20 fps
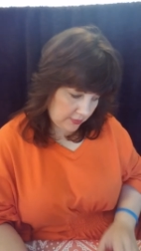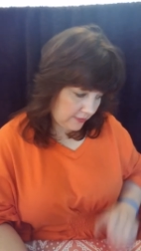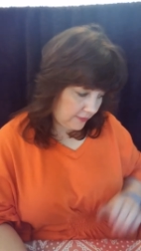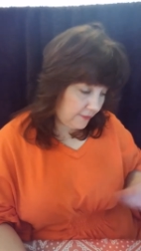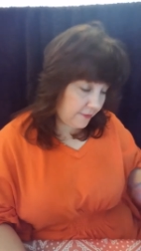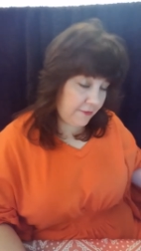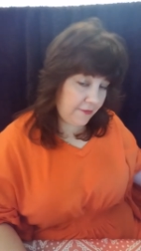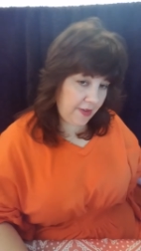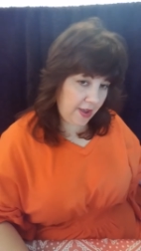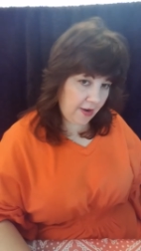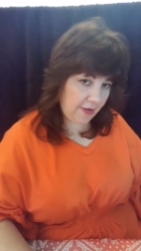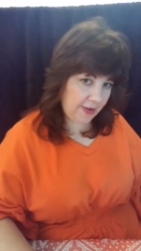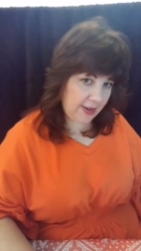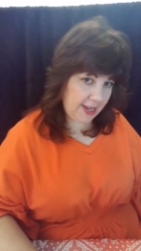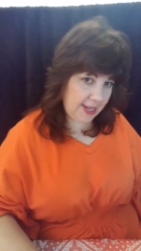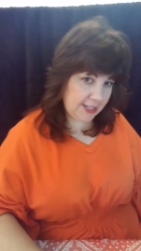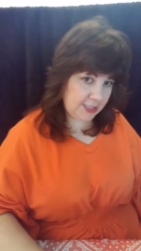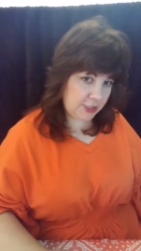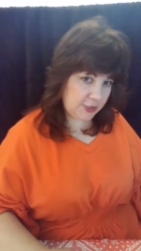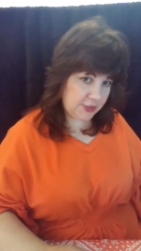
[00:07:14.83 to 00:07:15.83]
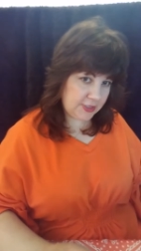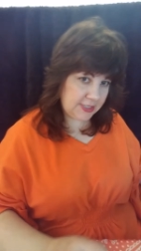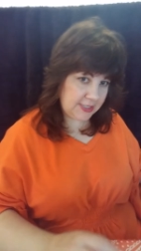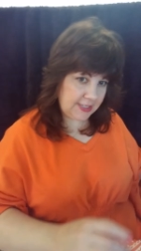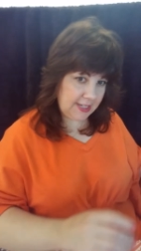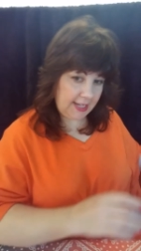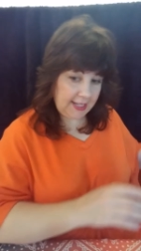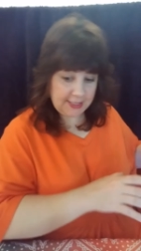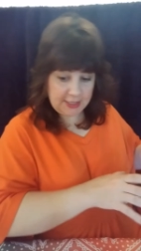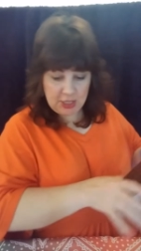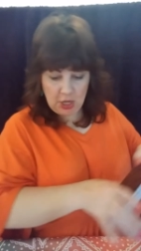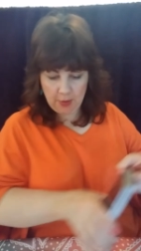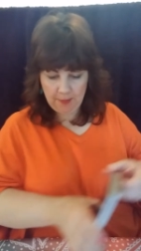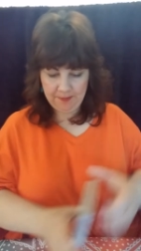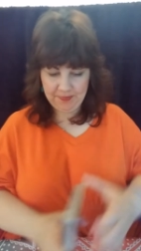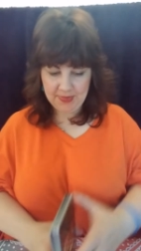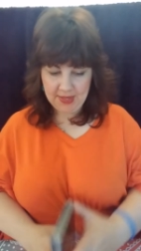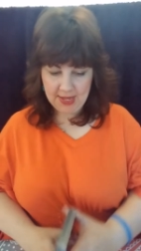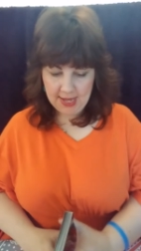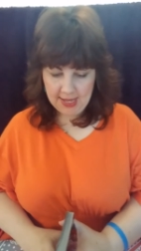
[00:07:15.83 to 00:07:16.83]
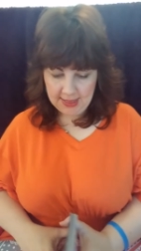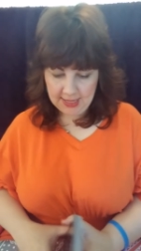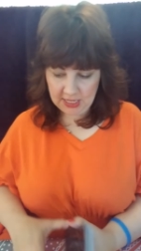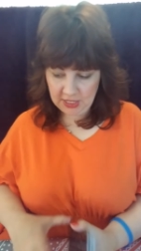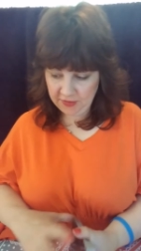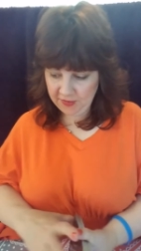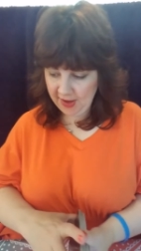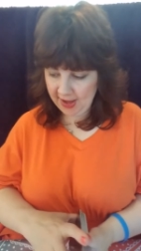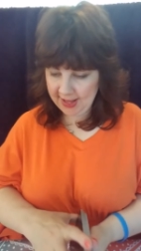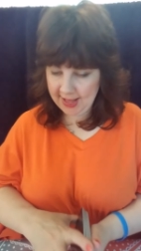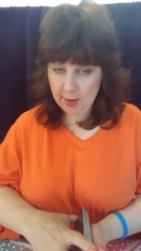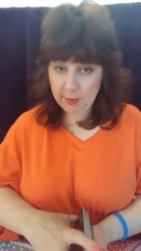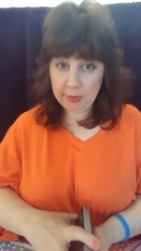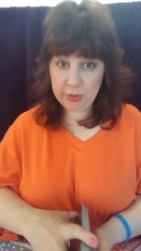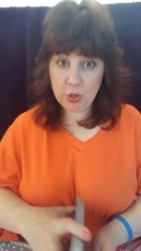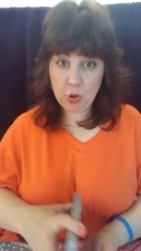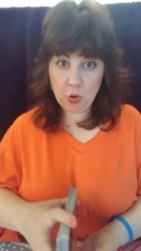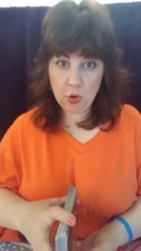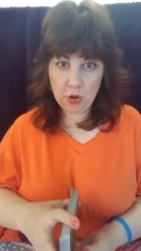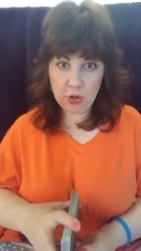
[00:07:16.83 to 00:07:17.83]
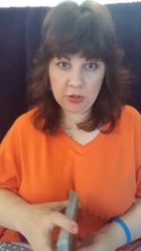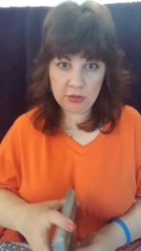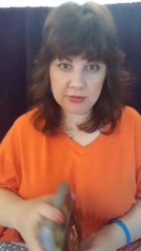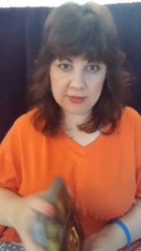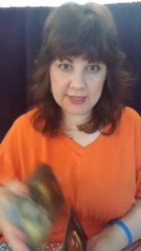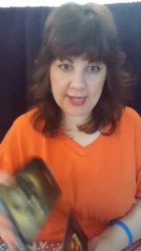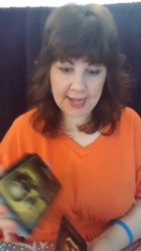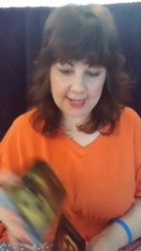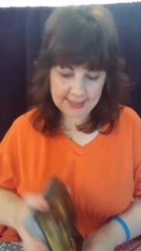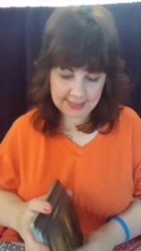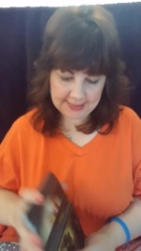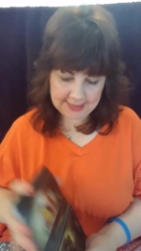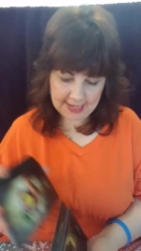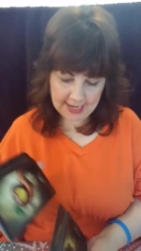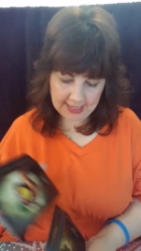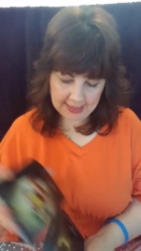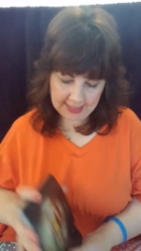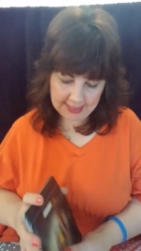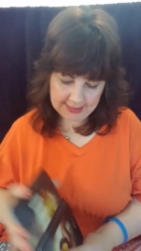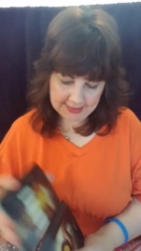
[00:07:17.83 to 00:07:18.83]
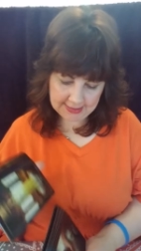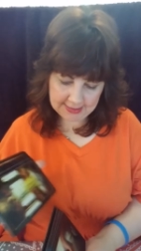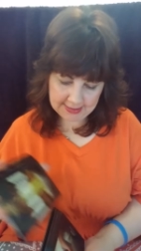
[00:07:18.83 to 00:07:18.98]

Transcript: Very interesting. So let's find out what the oracle's got to tell us.